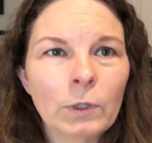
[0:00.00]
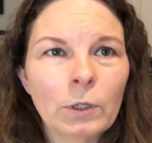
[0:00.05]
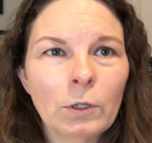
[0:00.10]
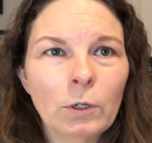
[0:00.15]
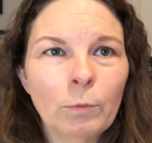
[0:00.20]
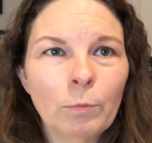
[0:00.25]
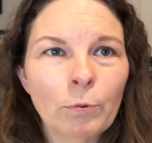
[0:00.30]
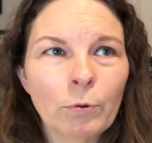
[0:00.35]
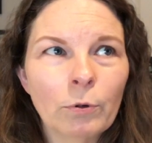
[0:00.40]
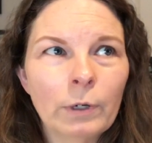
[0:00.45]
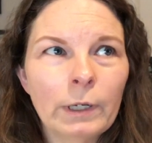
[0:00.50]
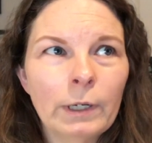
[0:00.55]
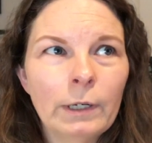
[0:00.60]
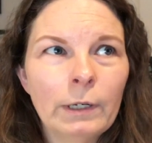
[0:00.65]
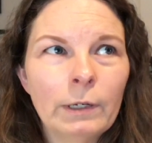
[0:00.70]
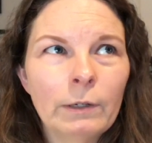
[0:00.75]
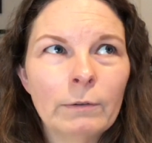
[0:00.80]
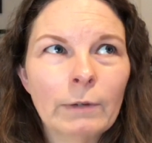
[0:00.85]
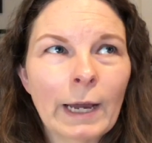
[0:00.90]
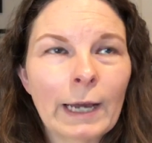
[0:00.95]
you know,
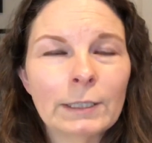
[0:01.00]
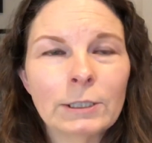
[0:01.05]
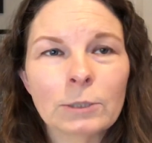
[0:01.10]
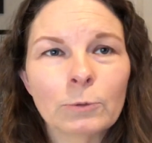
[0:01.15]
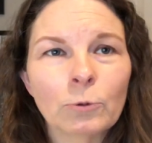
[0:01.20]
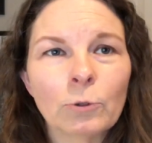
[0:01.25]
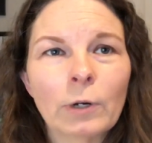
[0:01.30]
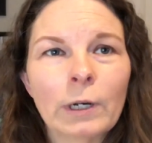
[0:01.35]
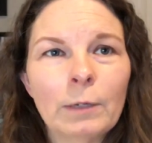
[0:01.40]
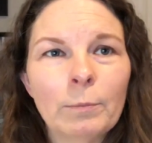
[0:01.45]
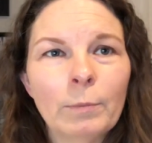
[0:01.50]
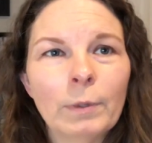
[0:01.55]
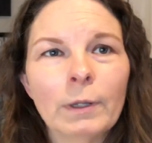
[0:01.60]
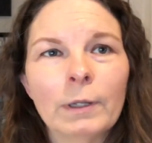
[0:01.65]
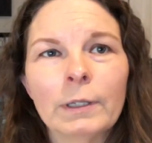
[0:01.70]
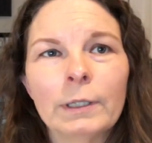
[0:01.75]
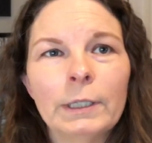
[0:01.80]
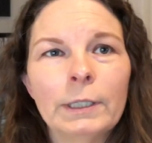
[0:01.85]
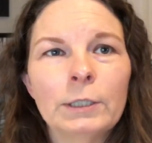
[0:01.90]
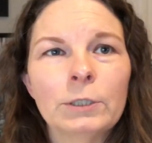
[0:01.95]
pretty, add some
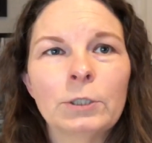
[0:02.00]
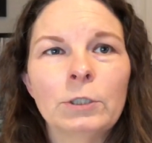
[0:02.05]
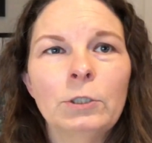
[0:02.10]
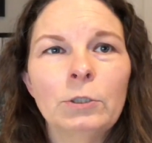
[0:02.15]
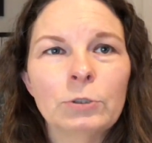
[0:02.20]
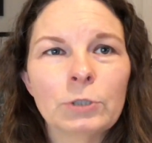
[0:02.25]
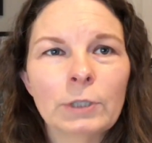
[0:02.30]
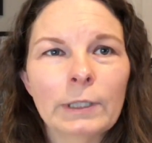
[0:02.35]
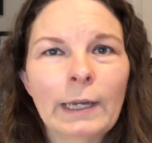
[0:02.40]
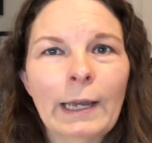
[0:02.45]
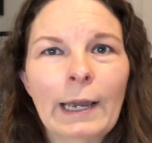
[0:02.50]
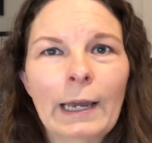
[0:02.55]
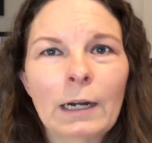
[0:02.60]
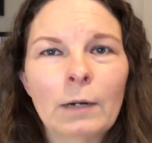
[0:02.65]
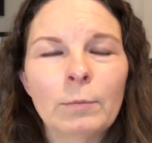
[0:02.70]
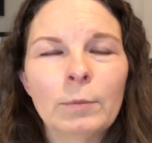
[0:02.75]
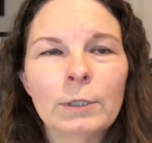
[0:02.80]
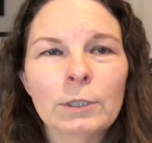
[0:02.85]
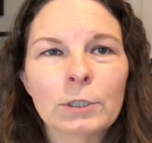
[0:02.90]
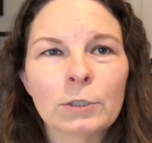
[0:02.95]
credibility to using
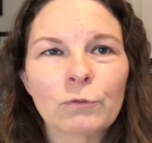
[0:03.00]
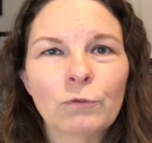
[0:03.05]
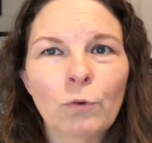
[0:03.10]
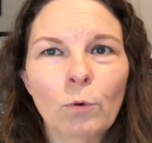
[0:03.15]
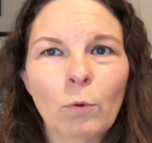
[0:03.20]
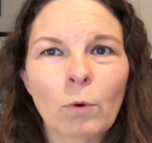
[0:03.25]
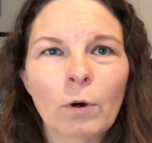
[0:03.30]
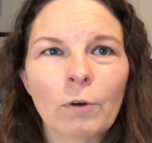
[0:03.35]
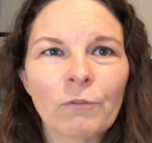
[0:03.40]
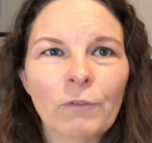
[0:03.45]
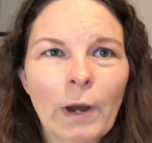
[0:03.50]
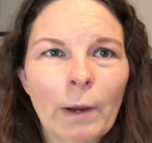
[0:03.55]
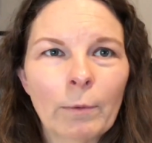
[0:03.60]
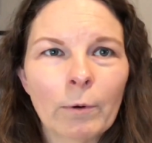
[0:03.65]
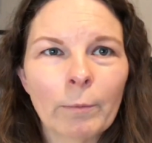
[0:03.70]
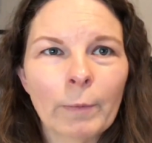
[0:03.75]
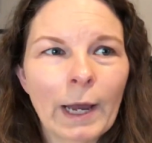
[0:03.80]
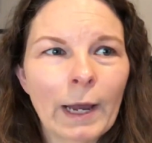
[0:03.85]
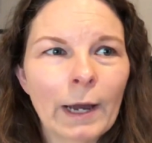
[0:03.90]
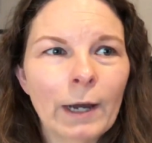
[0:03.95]
cannabis for
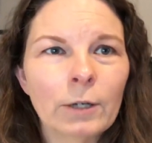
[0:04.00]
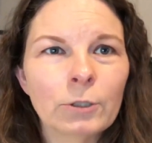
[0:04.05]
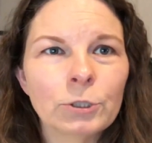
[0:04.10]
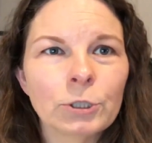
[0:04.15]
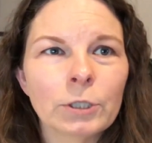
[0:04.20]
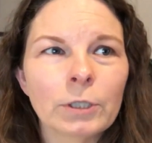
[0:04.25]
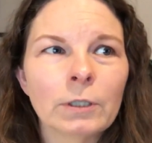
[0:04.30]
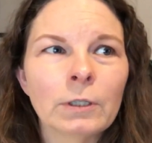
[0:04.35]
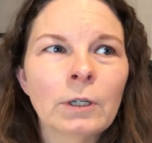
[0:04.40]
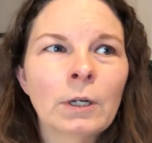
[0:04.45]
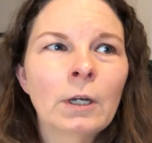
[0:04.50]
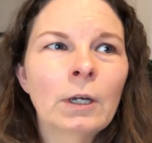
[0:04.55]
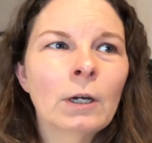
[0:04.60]
fibromyalgia.